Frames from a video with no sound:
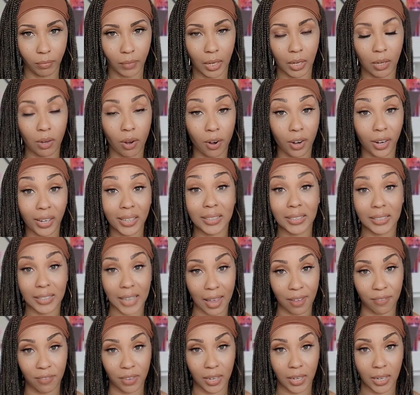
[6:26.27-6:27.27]
And Ari's
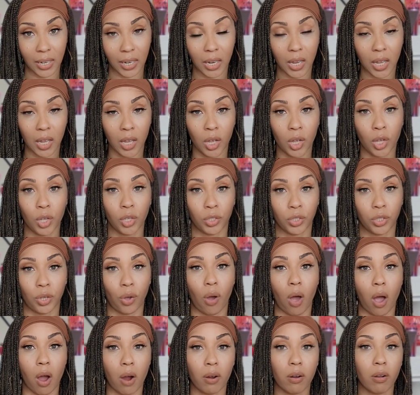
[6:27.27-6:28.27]
7.
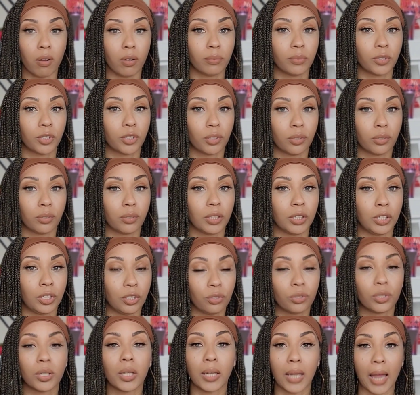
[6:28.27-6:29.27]
So our homeschool
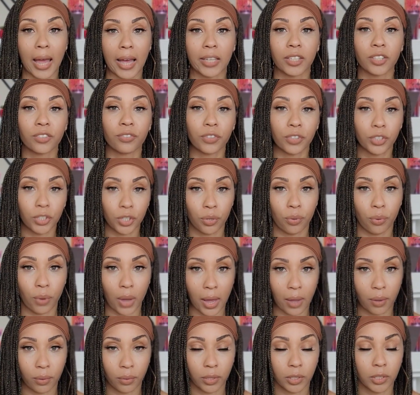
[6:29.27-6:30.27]
usually lasts for 2
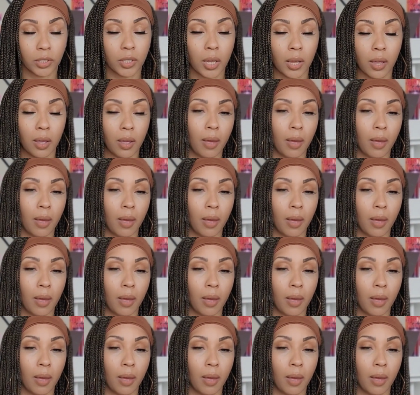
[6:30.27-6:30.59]
hours.